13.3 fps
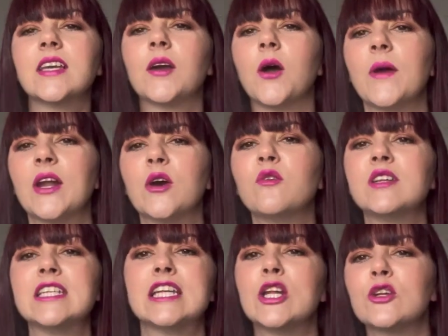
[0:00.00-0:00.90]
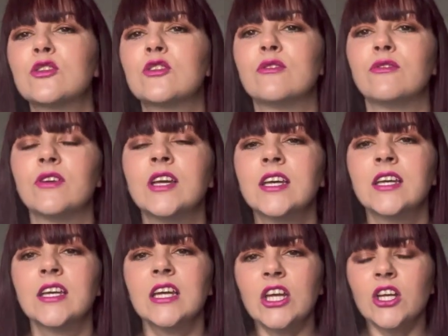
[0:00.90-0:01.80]
I went off and did lots of
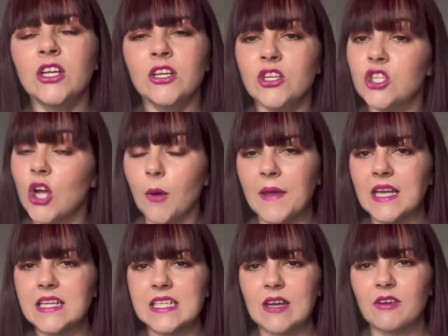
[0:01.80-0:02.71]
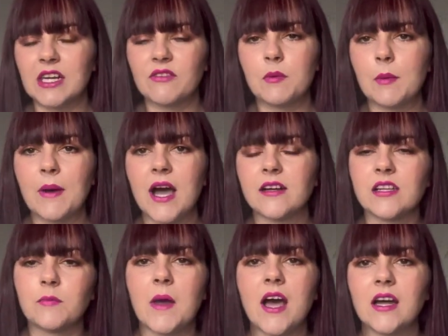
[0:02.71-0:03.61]
shopping to get ready for my
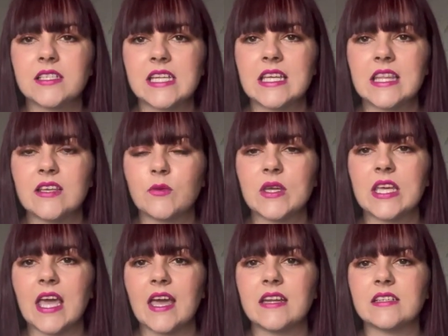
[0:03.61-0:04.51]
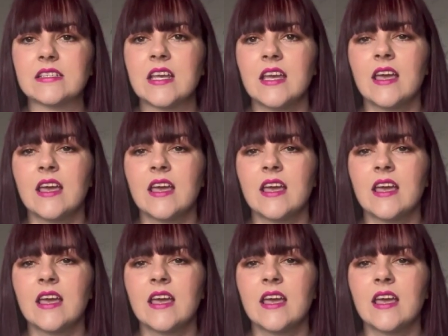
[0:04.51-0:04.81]
partner's party this weekend,